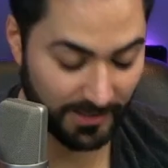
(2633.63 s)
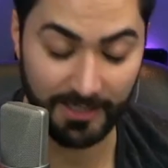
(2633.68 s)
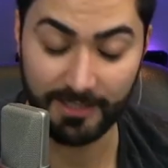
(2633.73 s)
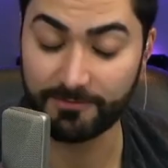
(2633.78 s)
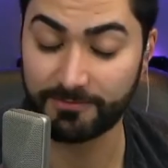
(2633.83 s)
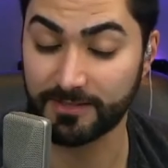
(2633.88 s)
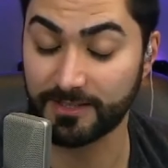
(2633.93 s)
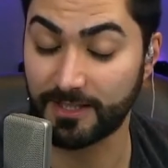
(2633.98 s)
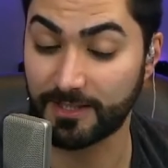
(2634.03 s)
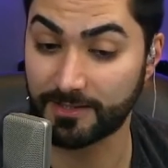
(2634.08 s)
I
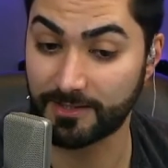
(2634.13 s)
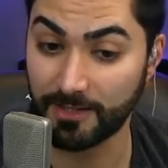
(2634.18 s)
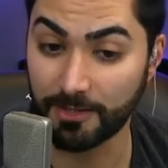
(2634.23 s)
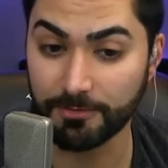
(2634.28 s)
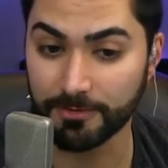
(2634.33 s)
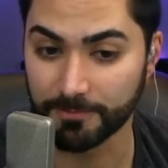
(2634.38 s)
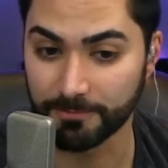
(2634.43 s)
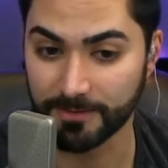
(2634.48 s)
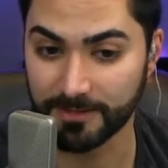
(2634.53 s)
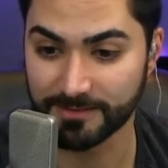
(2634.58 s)
have to get
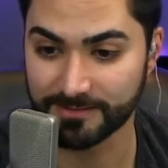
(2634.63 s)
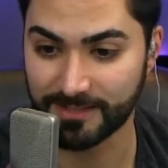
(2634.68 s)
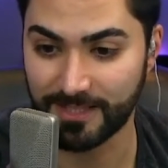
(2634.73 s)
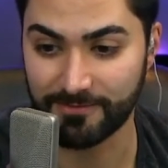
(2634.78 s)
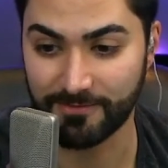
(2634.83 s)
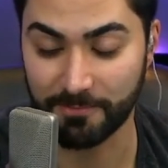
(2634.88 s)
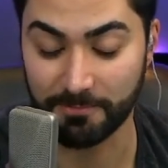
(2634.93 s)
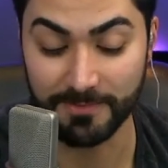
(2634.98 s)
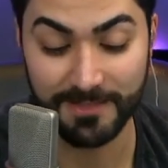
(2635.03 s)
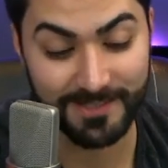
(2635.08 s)
going because I
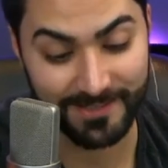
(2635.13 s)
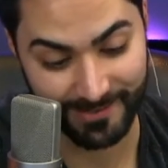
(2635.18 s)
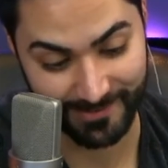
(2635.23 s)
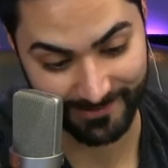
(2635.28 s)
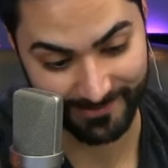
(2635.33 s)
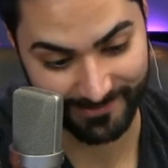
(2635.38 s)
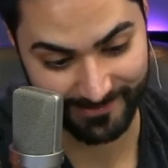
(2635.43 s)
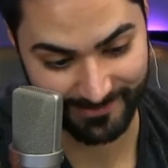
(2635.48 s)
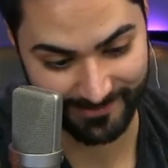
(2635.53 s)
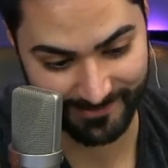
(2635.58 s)
have a
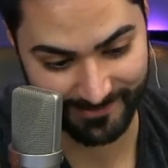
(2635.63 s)
meeting.